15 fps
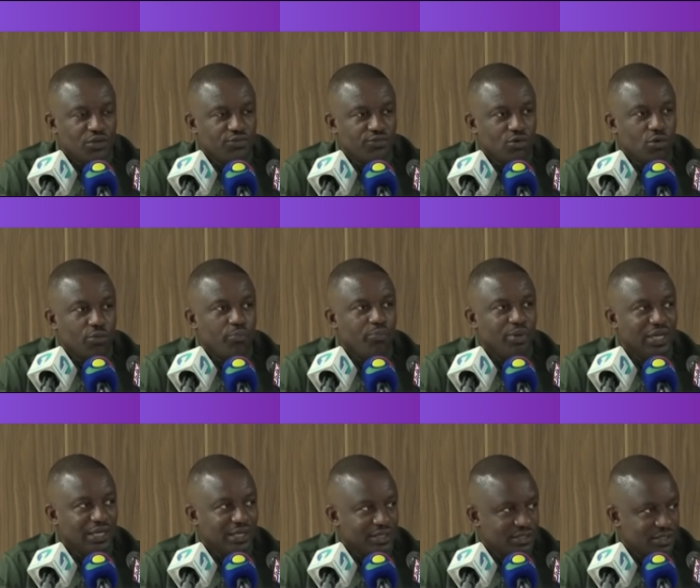24
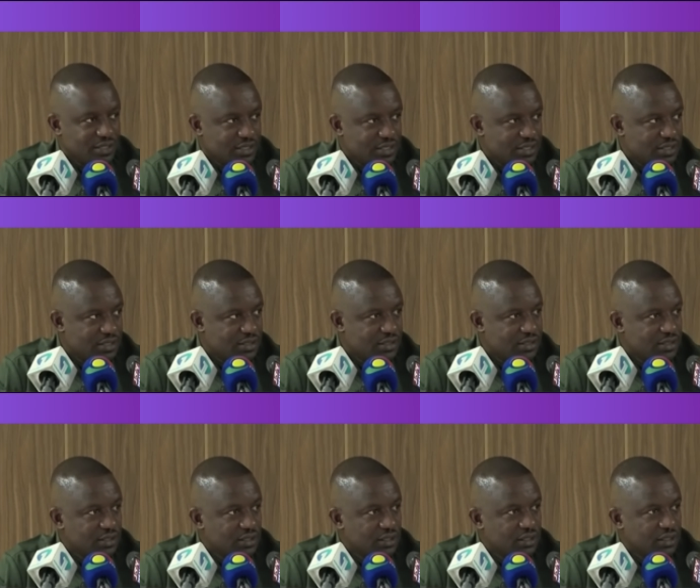billion cedis
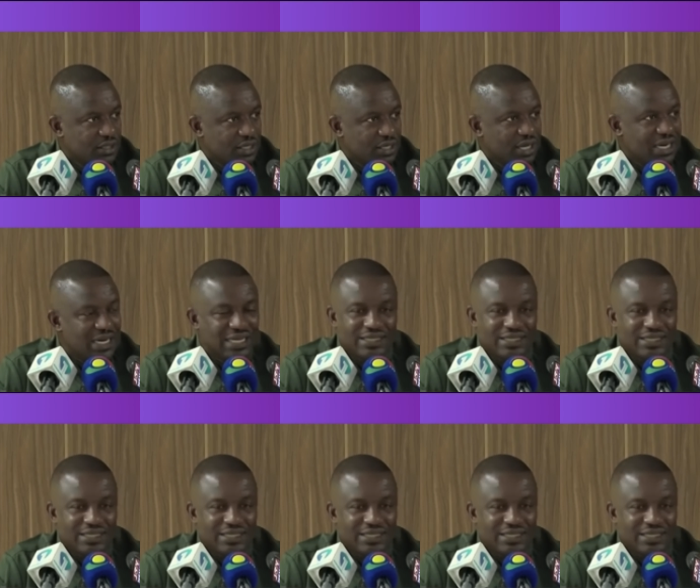in